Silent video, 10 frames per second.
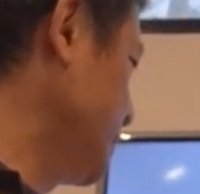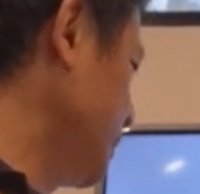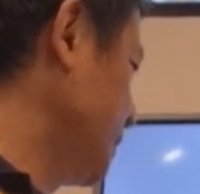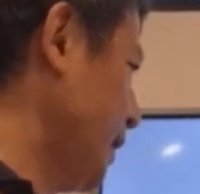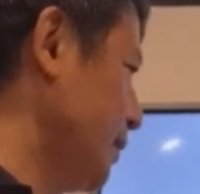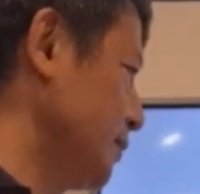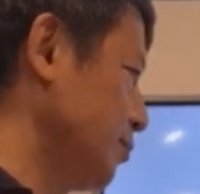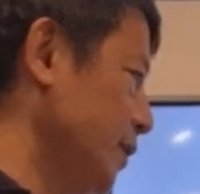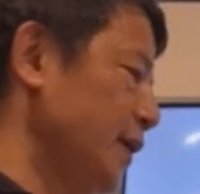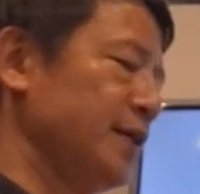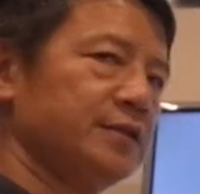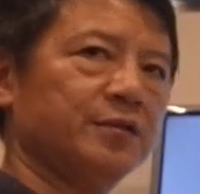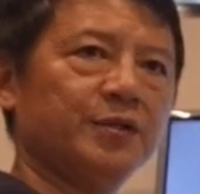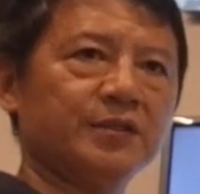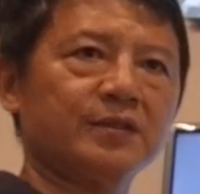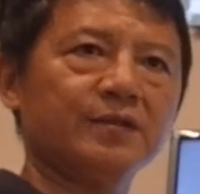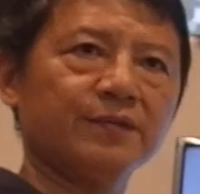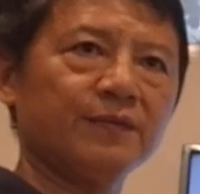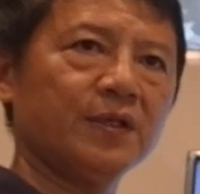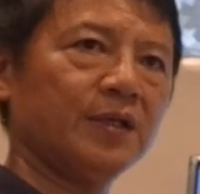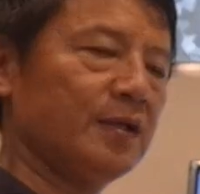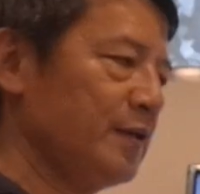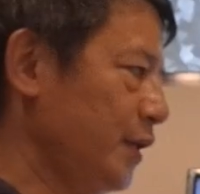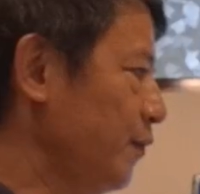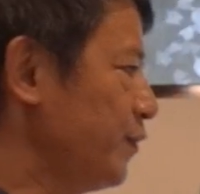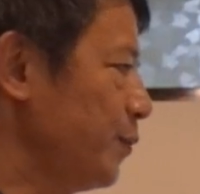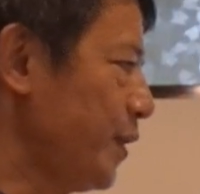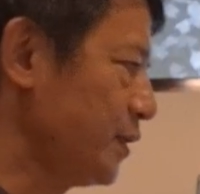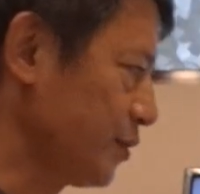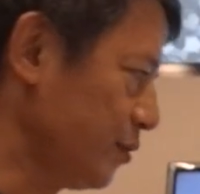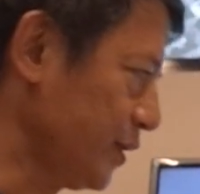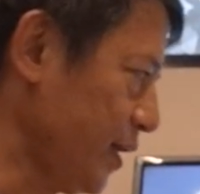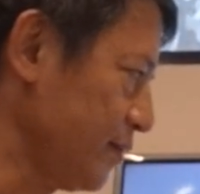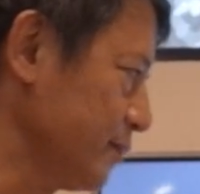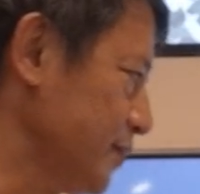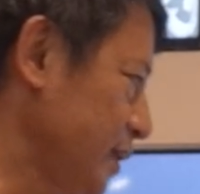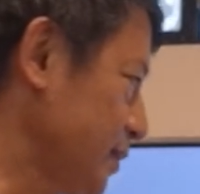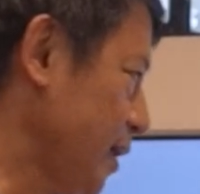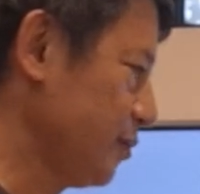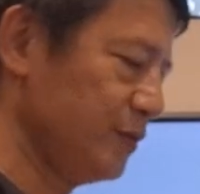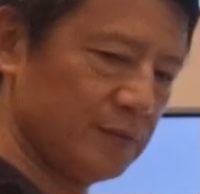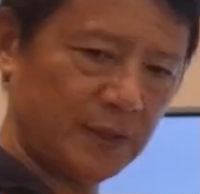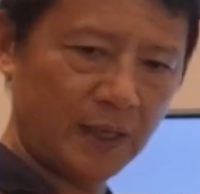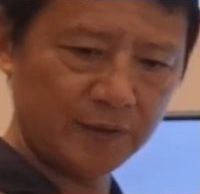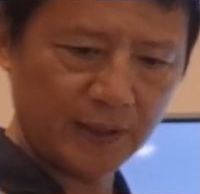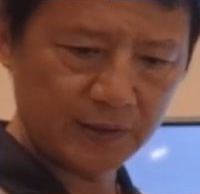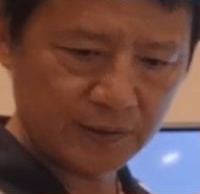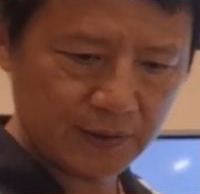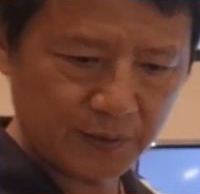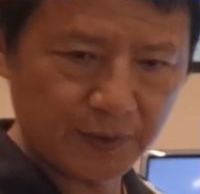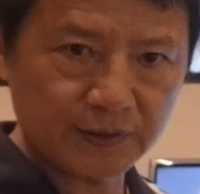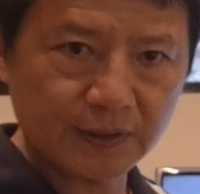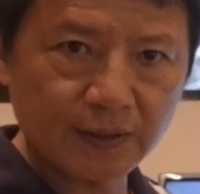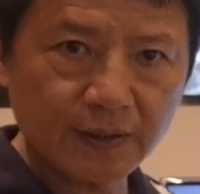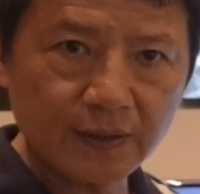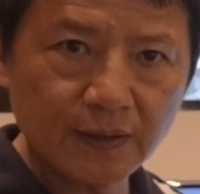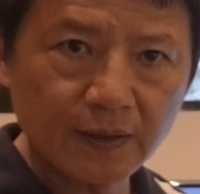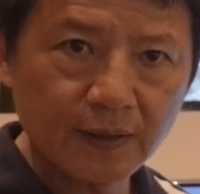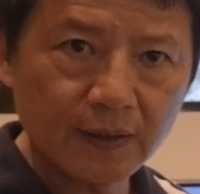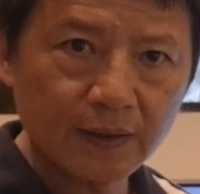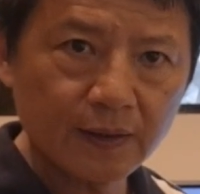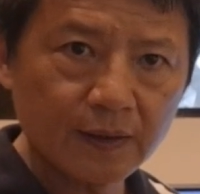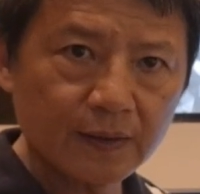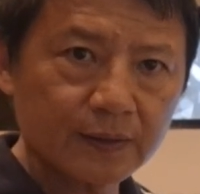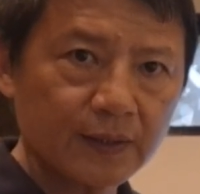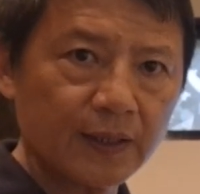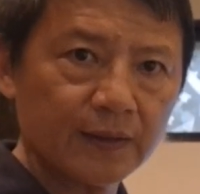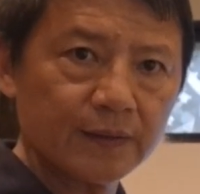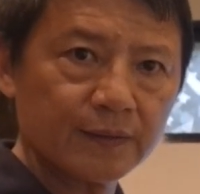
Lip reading: $10, you can hedge your risk. If the price goes down, that's how you hedge the risk. Okay?